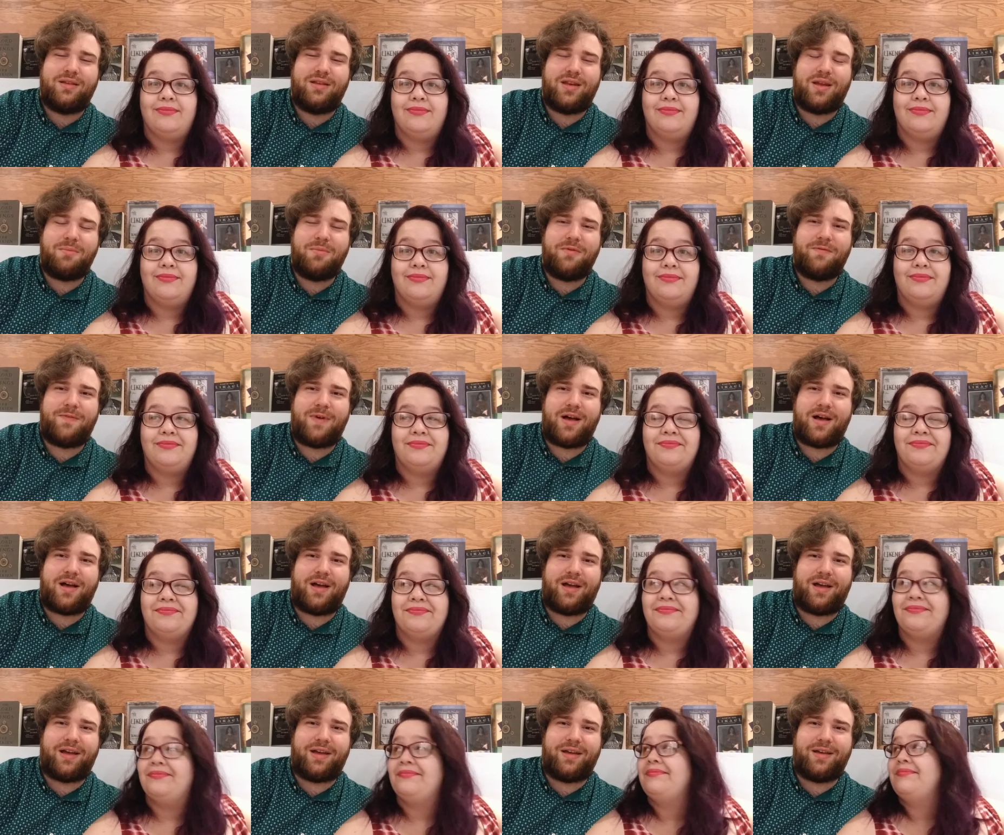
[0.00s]
Speaker 1: Number
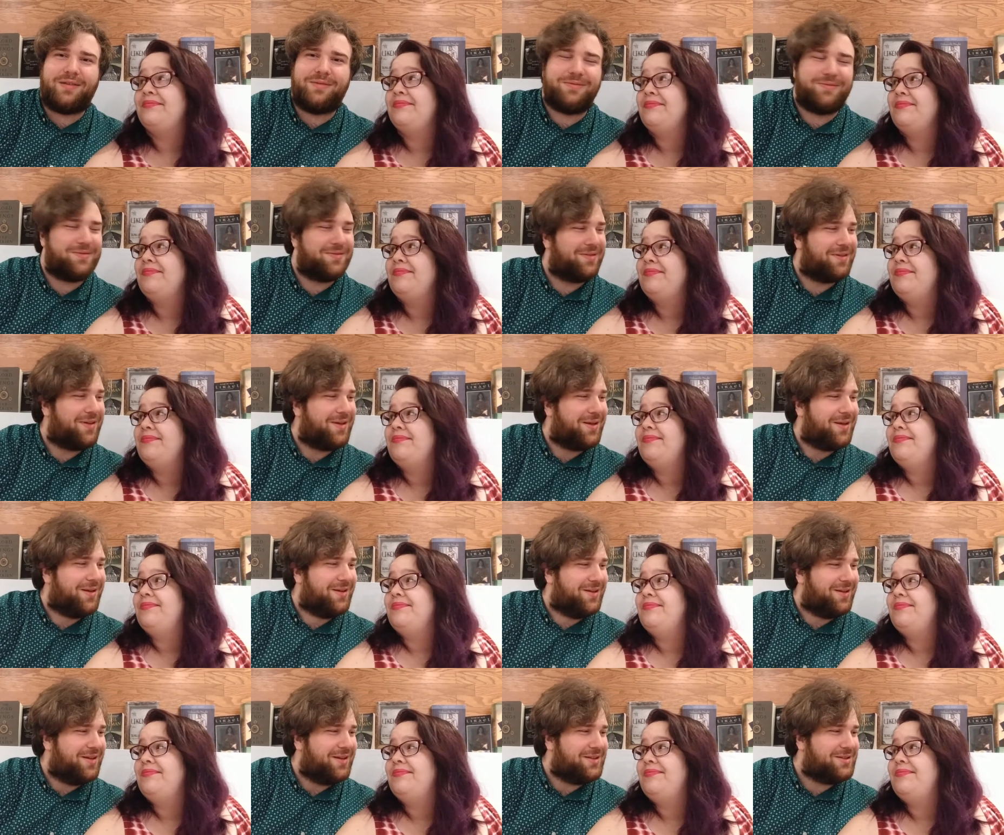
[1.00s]
five.
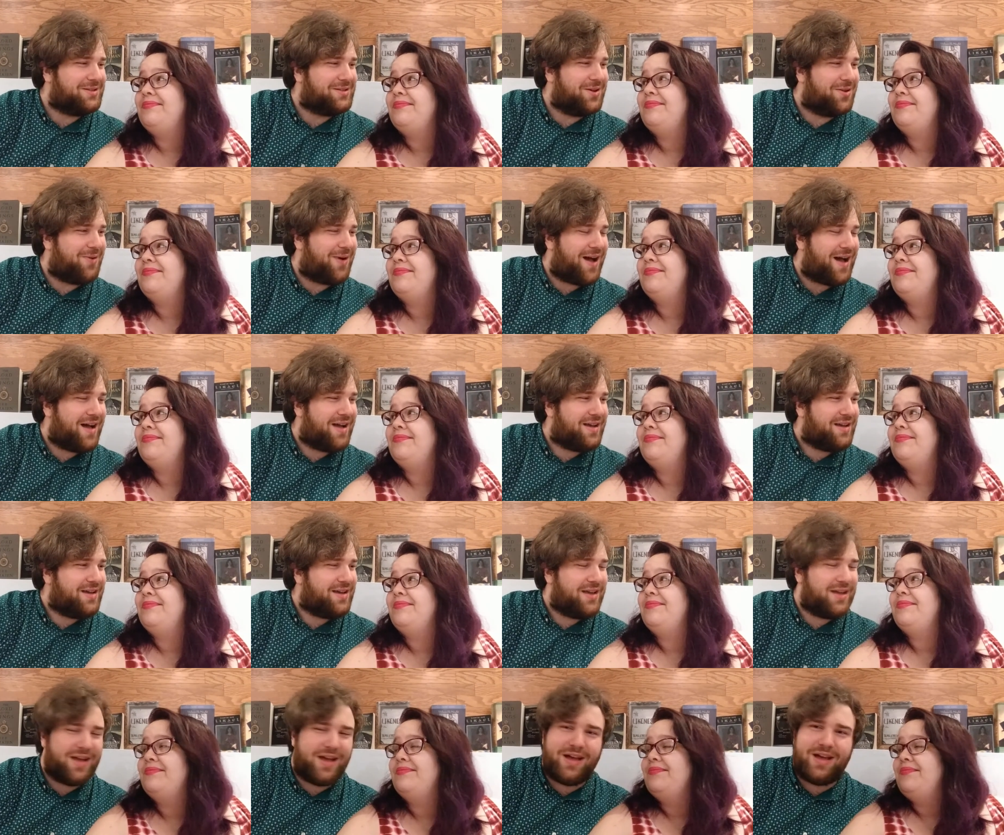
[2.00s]
So
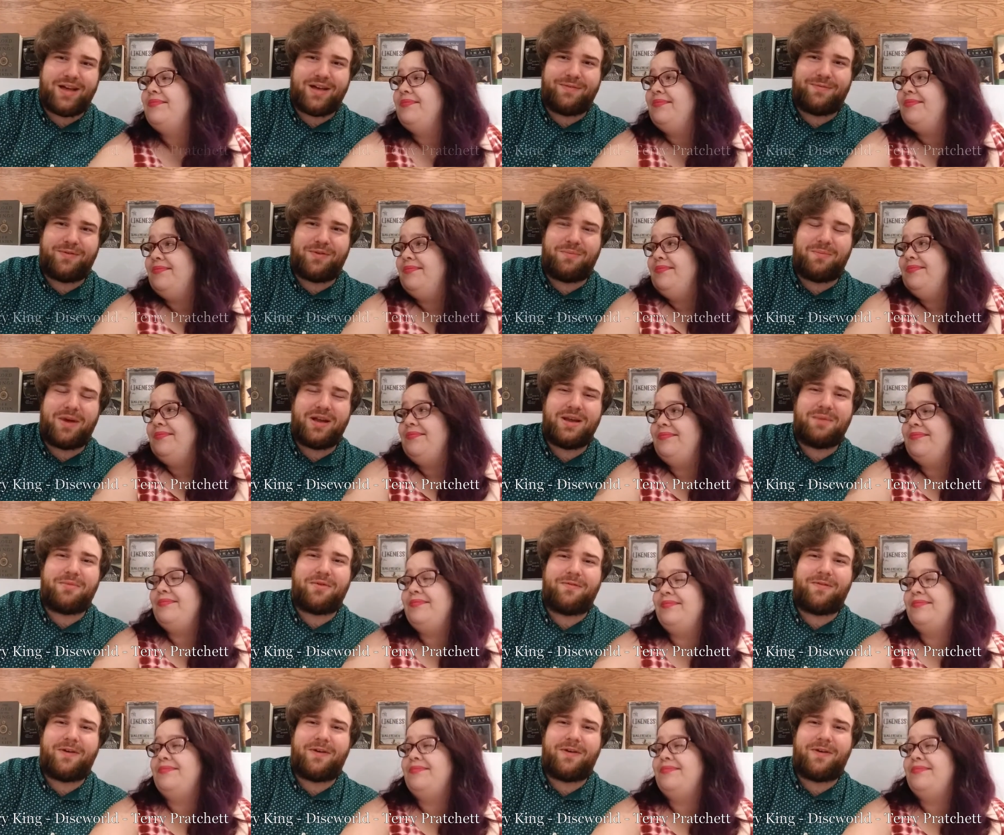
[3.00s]
I, uh, for my number